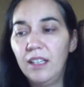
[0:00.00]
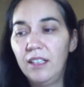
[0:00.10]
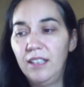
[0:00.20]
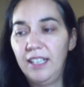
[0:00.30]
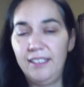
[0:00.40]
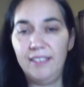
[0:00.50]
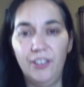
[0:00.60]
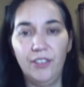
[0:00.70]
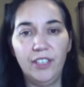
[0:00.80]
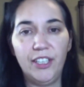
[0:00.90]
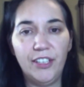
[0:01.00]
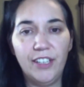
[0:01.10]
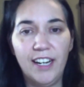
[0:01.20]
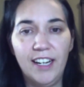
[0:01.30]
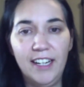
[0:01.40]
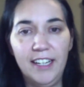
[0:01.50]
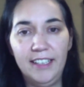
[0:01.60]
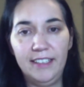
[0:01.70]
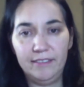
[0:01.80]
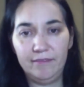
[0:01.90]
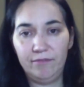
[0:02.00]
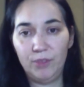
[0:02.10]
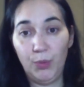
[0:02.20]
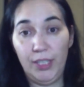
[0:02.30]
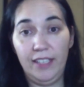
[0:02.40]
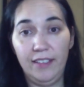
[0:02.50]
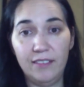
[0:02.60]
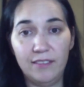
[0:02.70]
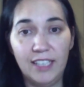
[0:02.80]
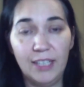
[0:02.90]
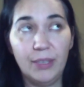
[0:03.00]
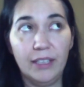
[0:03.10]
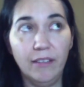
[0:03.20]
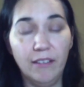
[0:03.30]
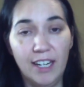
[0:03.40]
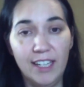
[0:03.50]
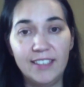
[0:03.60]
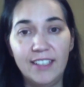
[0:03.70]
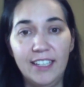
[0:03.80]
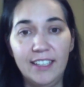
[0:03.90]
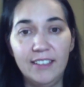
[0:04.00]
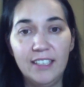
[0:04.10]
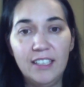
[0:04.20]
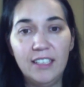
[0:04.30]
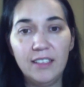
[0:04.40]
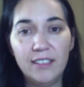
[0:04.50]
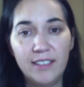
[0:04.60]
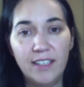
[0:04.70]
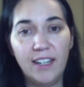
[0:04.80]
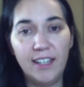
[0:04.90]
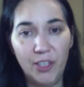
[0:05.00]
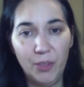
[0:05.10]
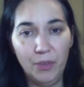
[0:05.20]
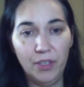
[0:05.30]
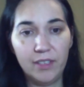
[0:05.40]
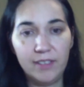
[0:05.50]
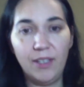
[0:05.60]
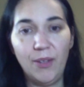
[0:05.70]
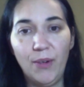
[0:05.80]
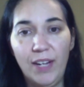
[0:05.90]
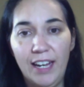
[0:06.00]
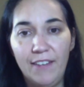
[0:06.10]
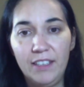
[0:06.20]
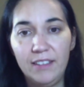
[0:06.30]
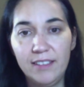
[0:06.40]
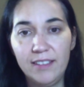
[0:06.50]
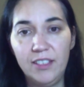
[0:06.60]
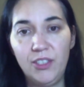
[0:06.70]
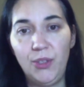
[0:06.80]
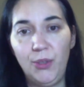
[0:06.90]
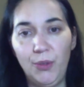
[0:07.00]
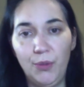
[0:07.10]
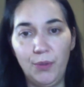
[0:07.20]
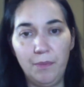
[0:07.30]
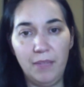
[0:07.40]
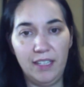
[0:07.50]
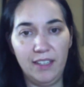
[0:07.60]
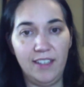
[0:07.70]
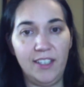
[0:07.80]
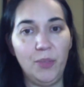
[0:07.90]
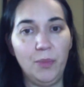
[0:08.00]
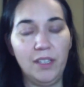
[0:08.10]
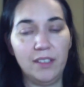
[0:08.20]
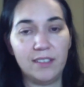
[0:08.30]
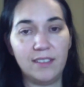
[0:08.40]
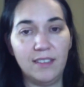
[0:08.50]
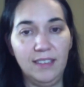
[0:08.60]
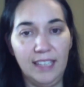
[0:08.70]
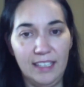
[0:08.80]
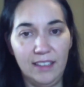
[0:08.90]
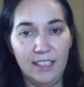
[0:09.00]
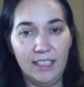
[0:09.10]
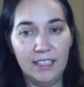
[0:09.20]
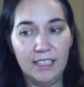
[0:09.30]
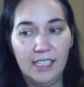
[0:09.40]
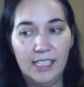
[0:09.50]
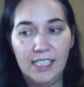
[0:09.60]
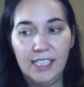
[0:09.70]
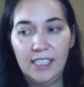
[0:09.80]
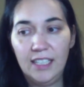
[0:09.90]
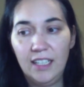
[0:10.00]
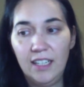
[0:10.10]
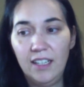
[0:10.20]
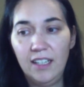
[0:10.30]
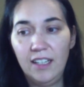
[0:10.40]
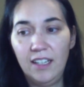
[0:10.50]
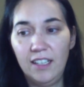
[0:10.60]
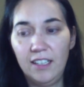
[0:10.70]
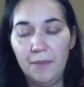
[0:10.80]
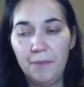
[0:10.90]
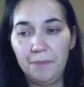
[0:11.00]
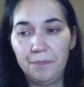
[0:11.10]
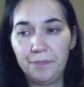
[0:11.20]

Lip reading: like I said earlier, I read a lot. I listen to audiobooks, although I haven't listened to many audiobooks lately. The